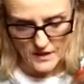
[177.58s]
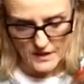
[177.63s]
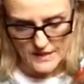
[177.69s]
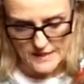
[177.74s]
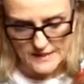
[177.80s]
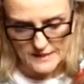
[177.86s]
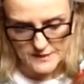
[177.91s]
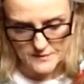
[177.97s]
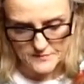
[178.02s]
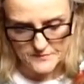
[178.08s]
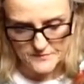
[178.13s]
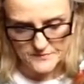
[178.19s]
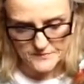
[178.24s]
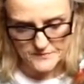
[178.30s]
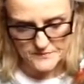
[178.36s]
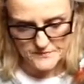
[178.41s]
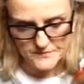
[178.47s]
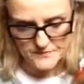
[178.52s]

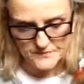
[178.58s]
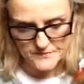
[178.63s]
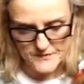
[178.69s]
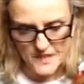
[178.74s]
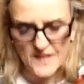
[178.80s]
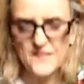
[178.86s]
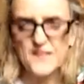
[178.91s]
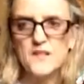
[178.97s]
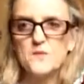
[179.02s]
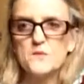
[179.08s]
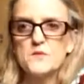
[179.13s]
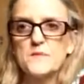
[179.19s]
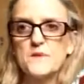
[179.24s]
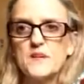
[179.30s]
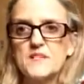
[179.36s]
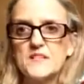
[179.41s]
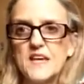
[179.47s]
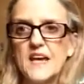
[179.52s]
I think it was
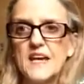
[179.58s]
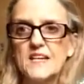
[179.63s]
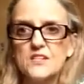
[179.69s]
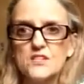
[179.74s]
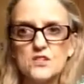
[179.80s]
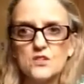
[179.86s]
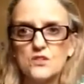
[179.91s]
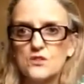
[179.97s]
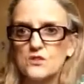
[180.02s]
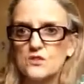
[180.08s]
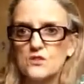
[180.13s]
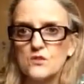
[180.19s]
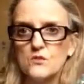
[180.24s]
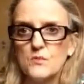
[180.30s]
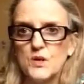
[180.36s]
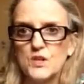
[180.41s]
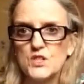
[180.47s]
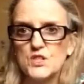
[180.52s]
because I hated school so
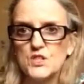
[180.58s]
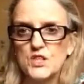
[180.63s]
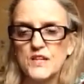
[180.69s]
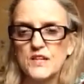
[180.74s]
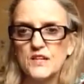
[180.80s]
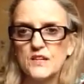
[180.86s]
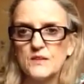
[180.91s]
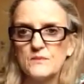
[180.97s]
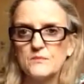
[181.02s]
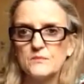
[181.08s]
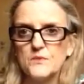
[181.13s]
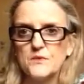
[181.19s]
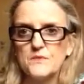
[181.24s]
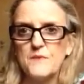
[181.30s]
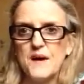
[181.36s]
much with